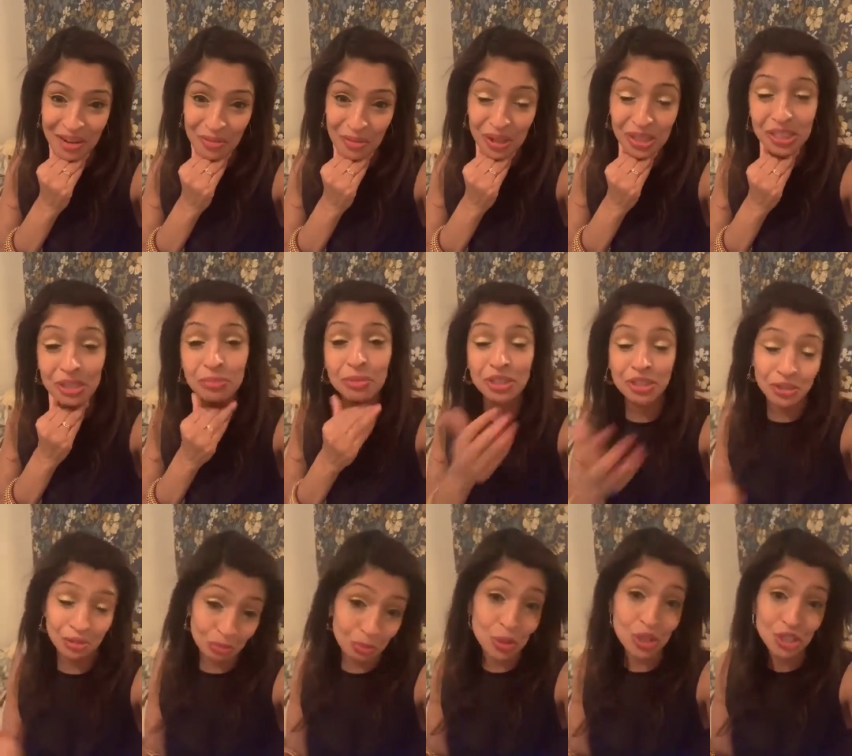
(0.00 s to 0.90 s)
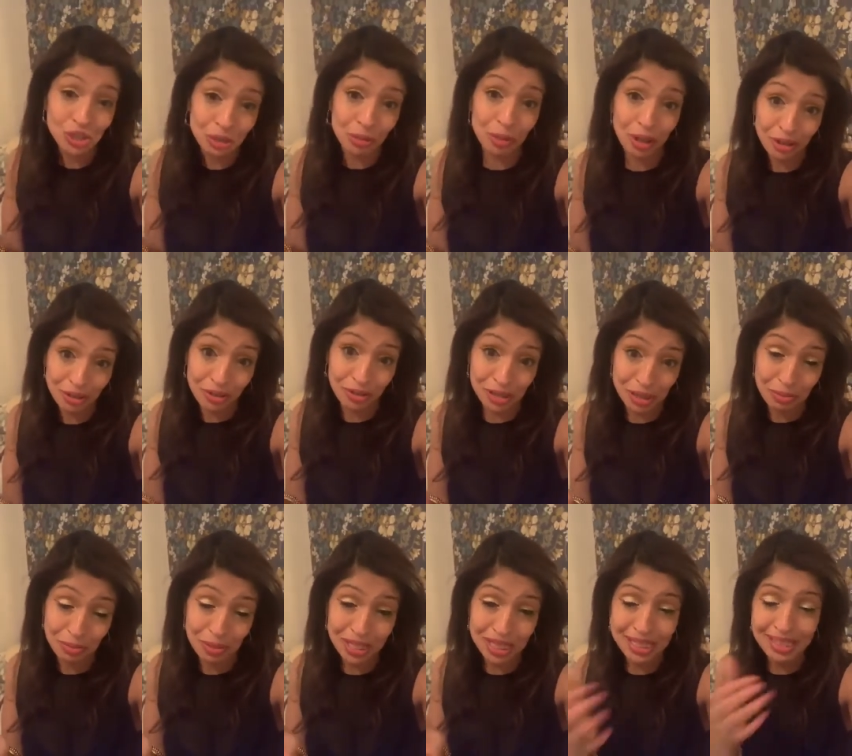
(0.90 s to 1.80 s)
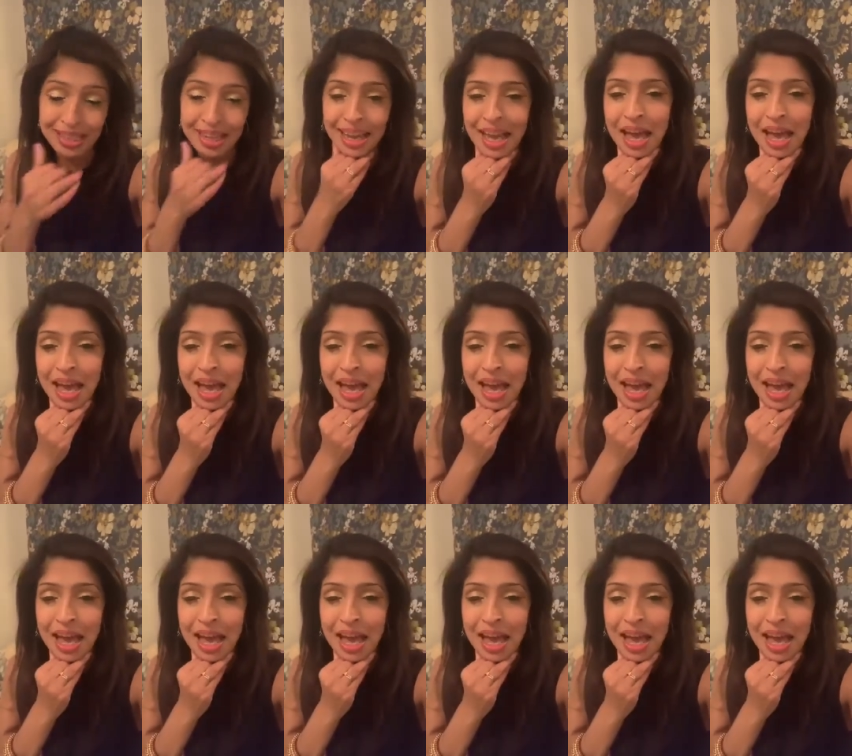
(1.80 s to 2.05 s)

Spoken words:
want to wish you a Merry Christmas,